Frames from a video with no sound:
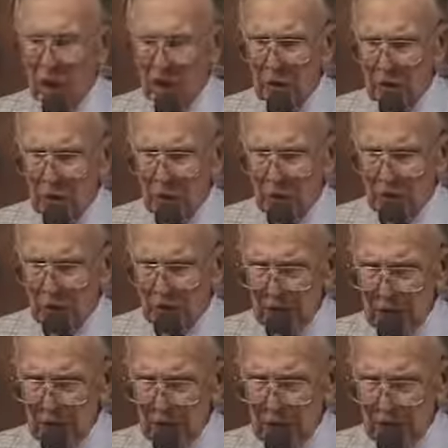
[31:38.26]
God loves
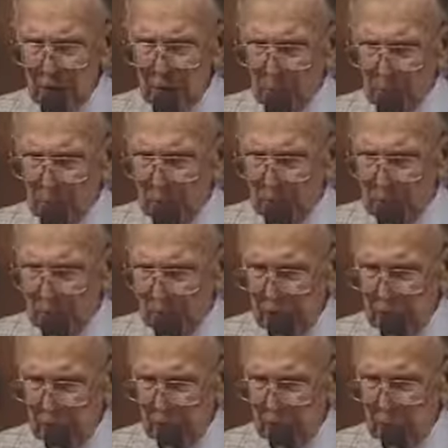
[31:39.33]
every person. There's
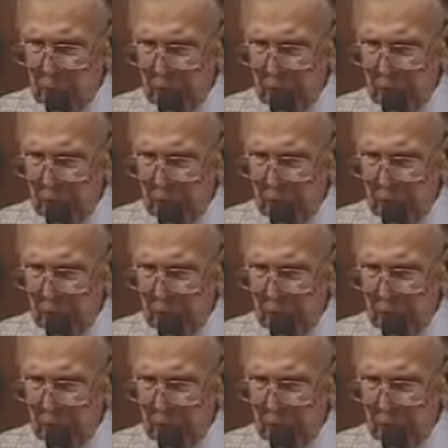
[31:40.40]
not a